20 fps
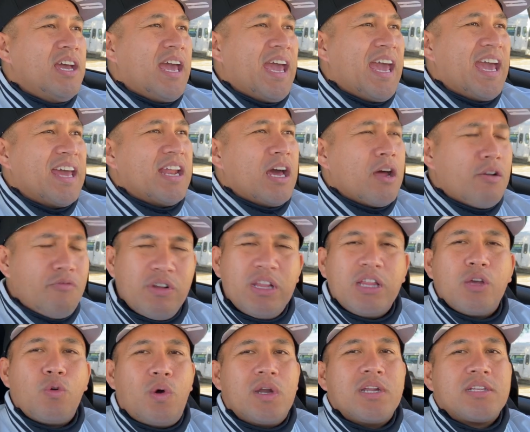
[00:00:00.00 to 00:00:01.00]
And I
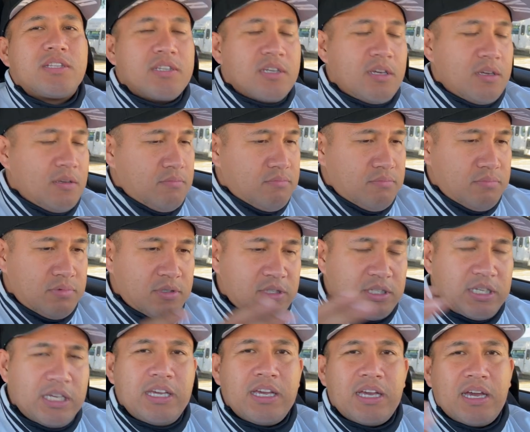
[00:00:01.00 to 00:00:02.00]
really wanted to
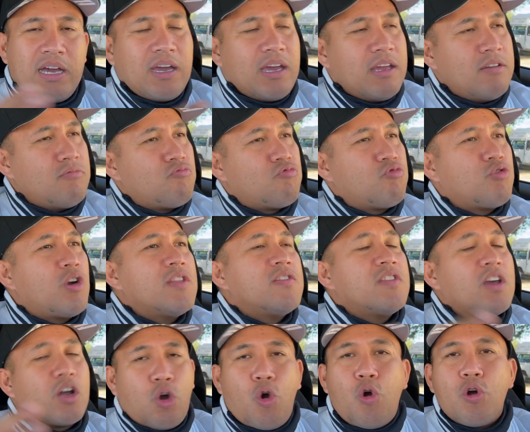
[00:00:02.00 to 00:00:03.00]
see and run
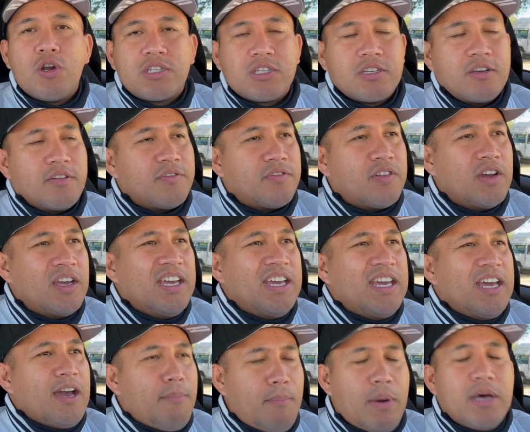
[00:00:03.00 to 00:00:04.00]
the course of
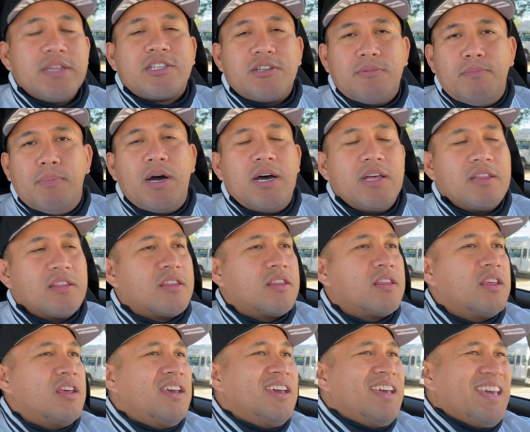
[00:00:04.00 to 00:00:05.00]
month to month
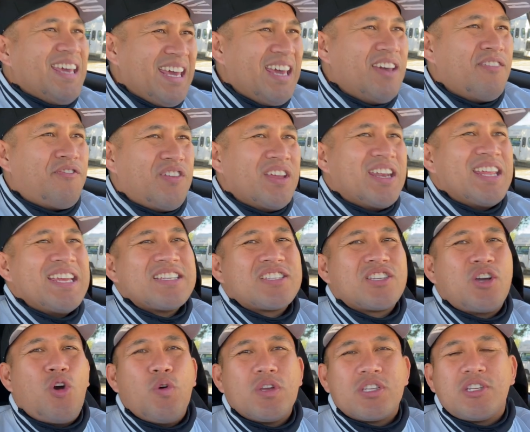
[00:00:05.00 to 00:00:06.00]
if it is
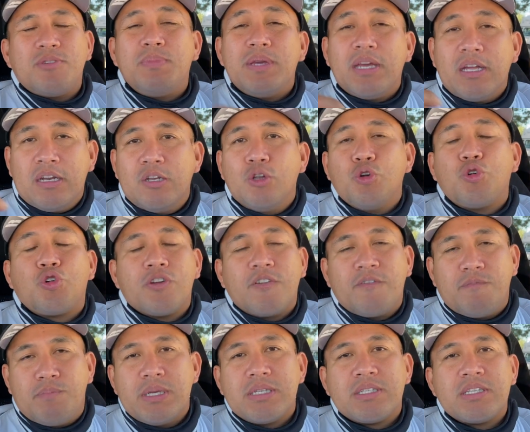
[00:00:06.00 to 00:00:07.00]
going to be a
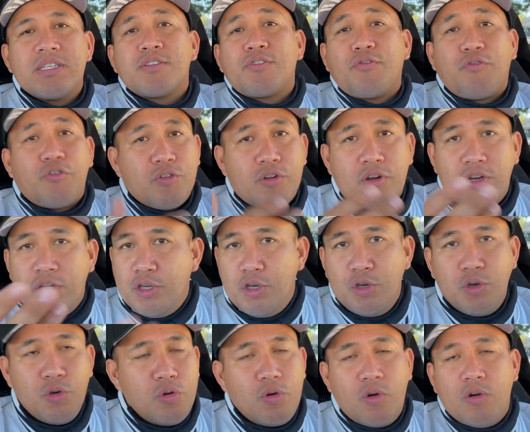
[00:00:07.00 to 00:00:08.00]
lucrative business for
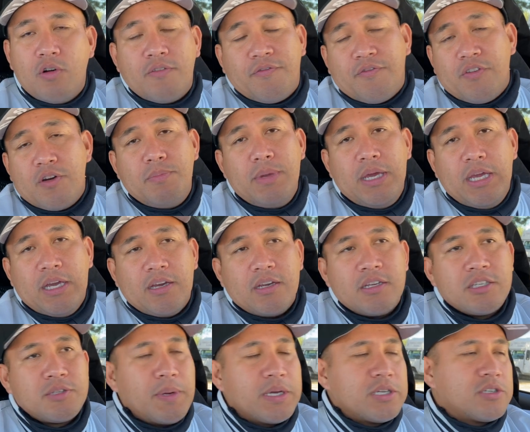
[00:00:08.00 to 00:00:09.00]
you or for me,
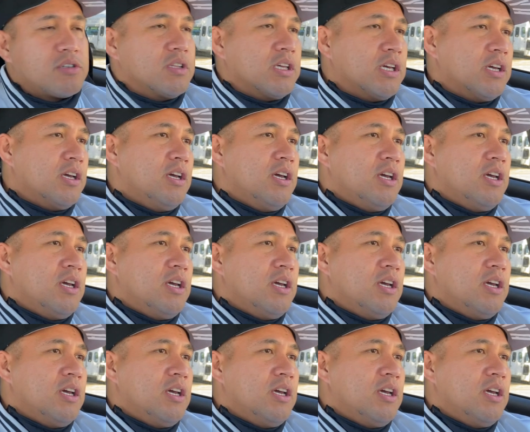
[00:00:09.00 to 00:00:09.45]
especially